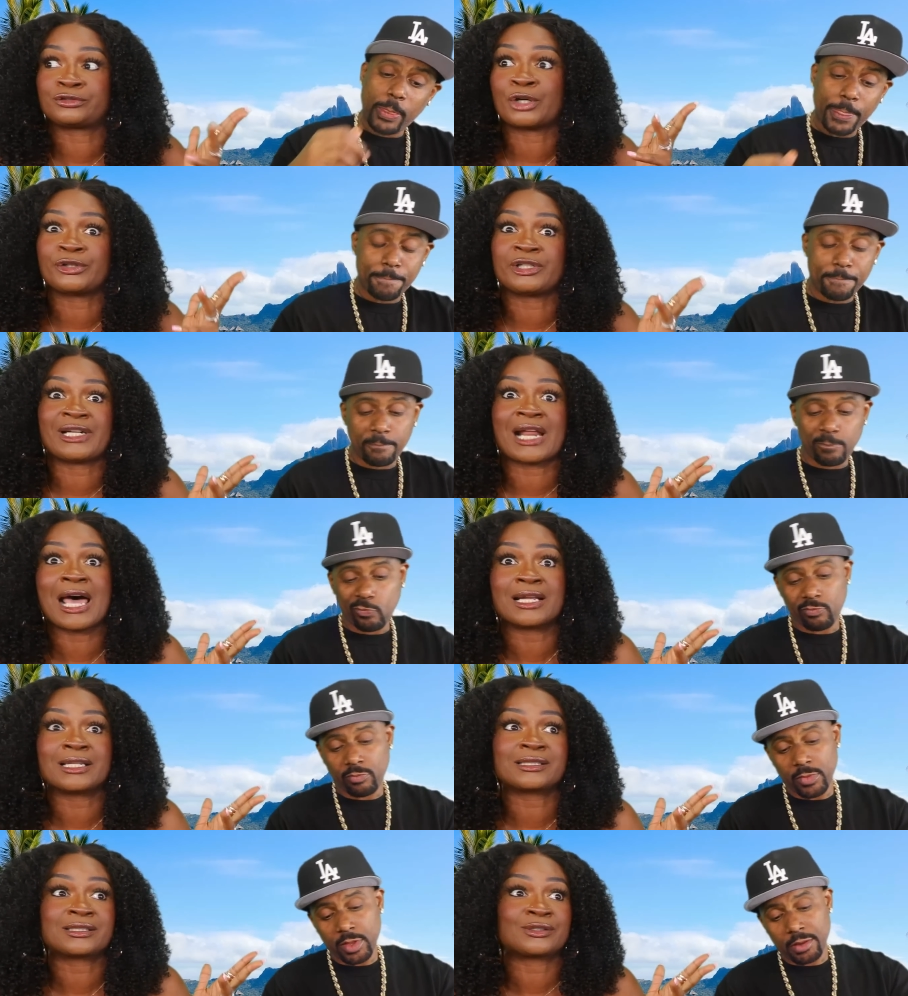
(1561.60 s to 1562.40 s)
Speaker 1: thirty
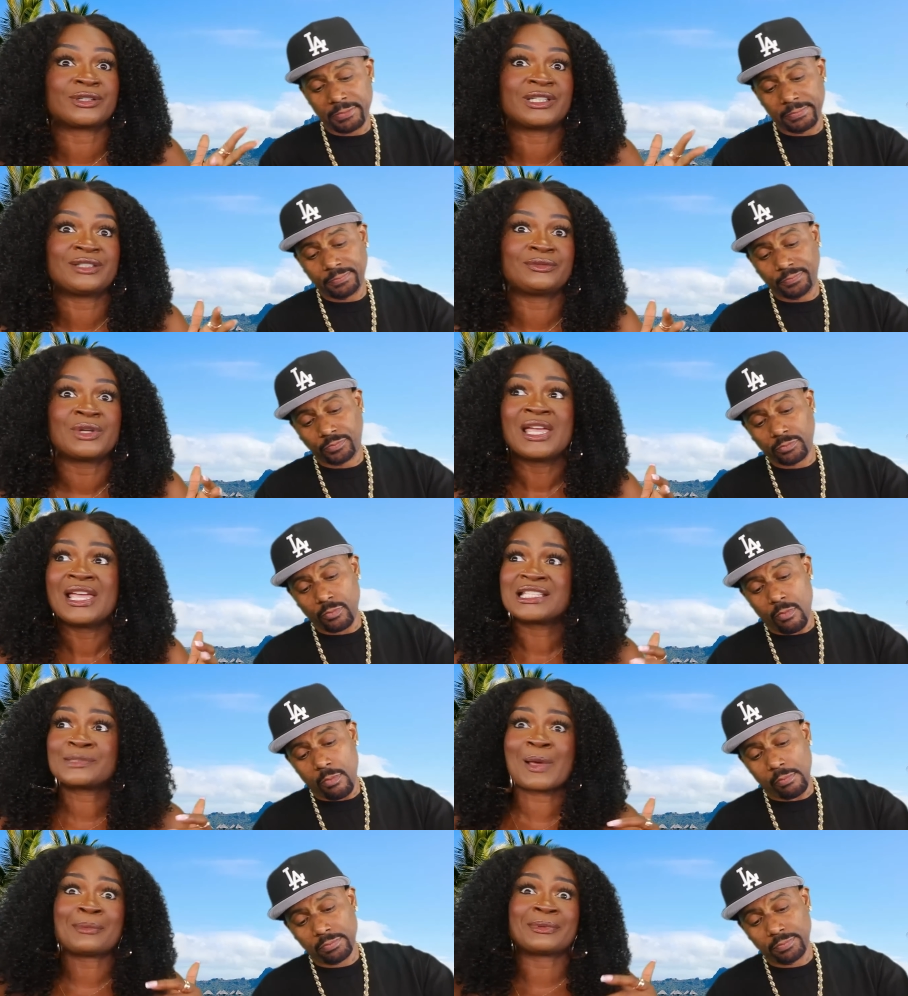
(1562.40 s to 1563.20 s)
dollars or even.
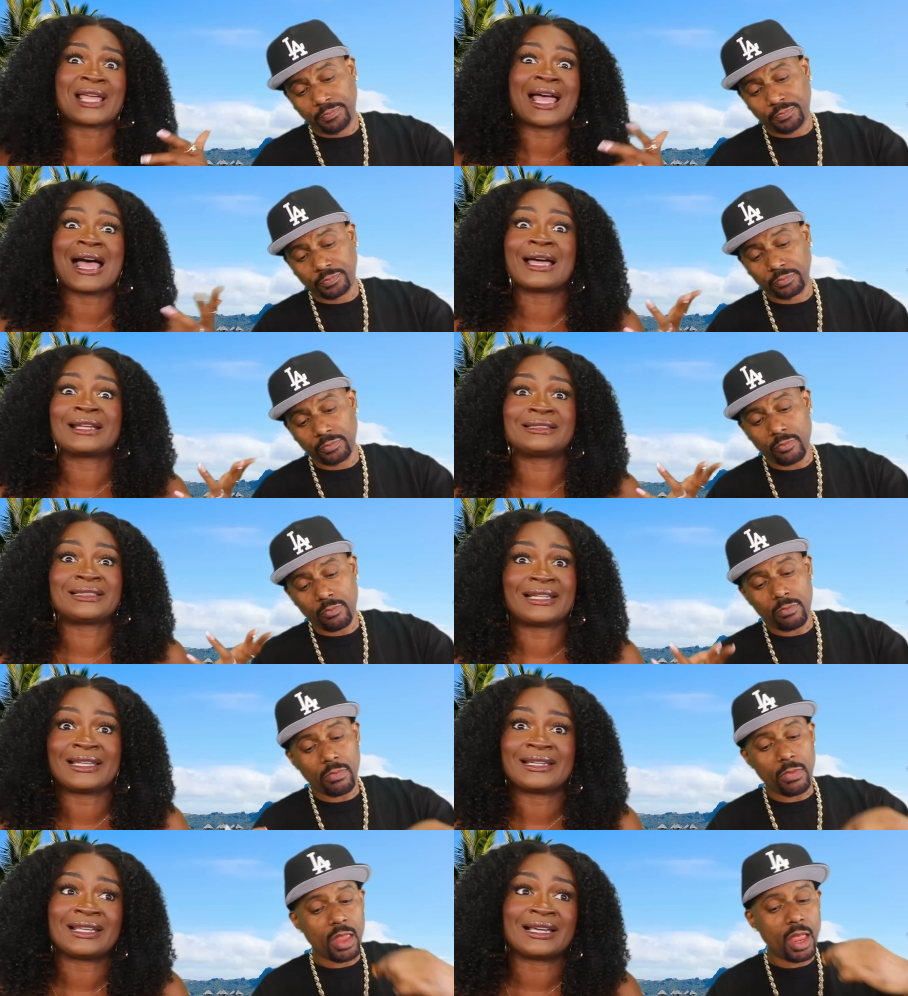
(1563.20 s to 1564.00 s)
It's probably higher than
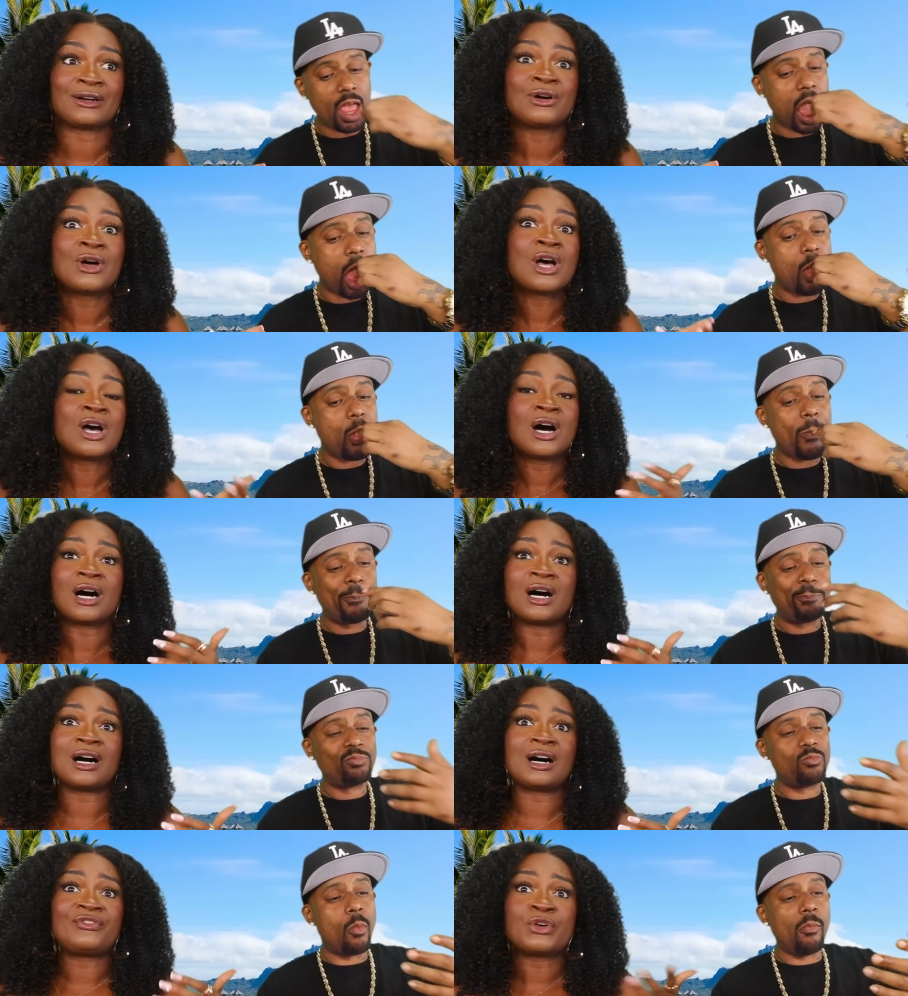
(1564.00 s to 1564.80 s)
that now
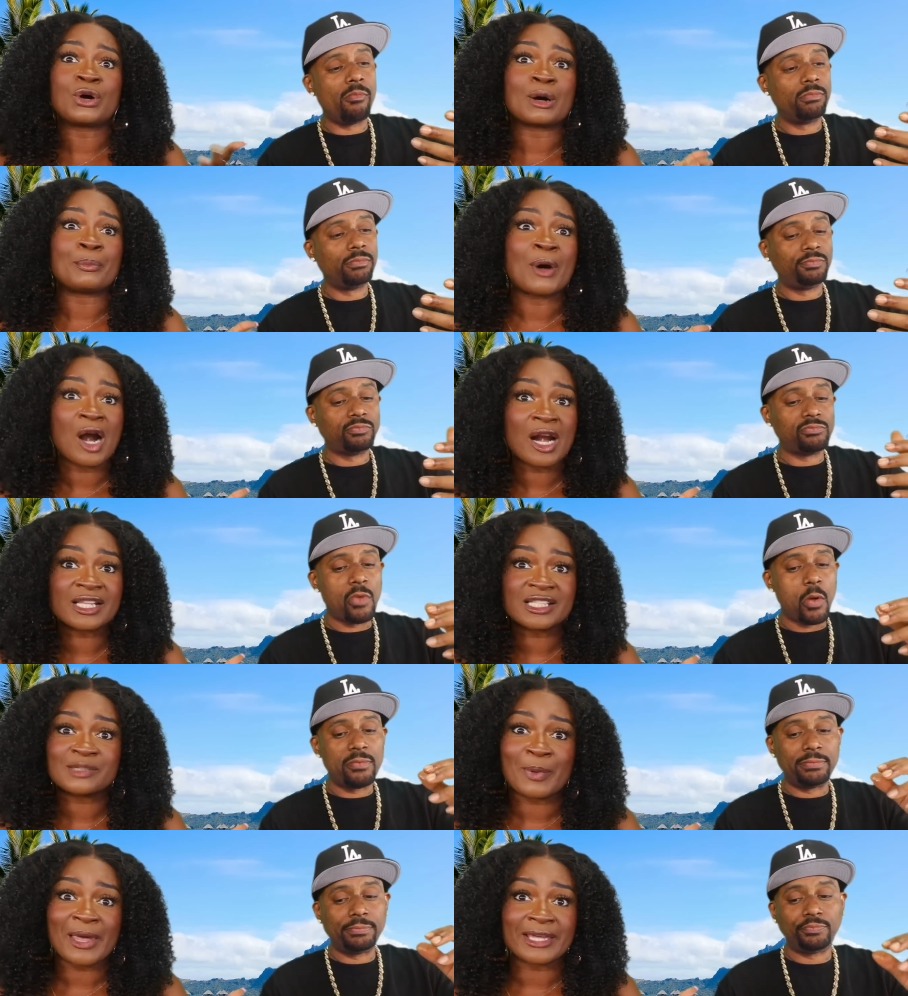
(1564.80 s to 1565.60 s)
uh, for a
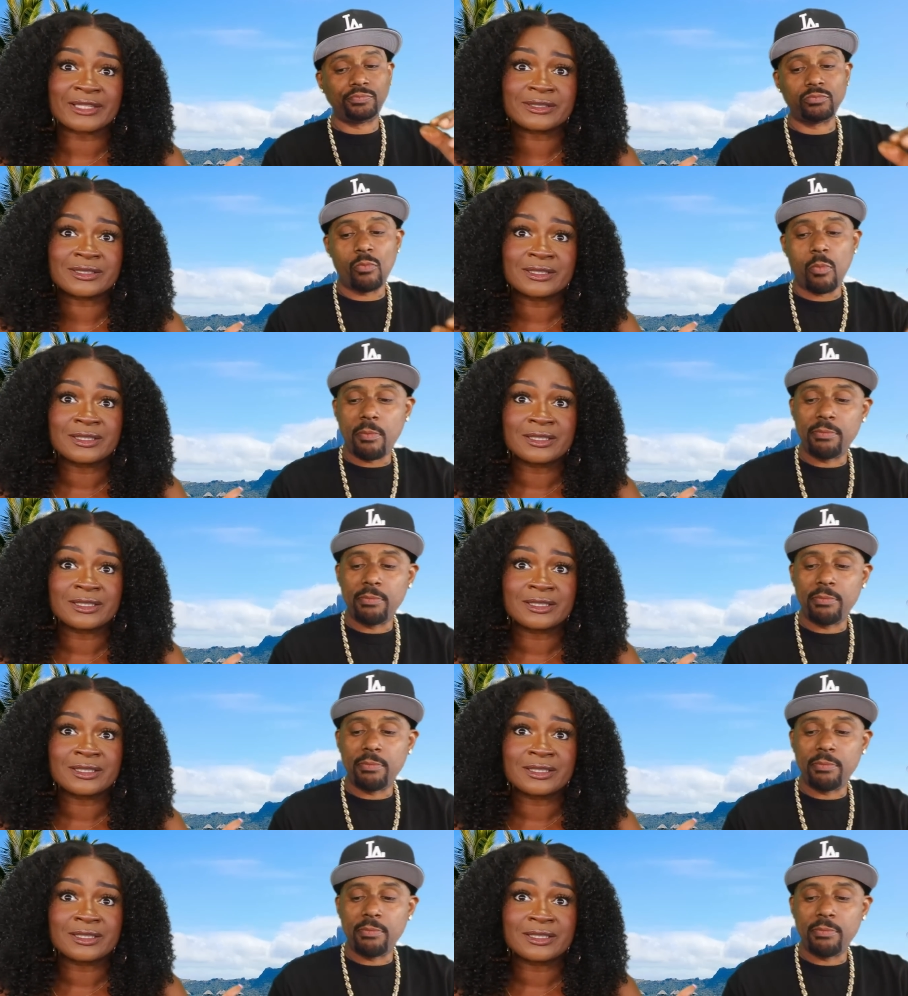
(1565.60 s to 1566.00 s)
parking space.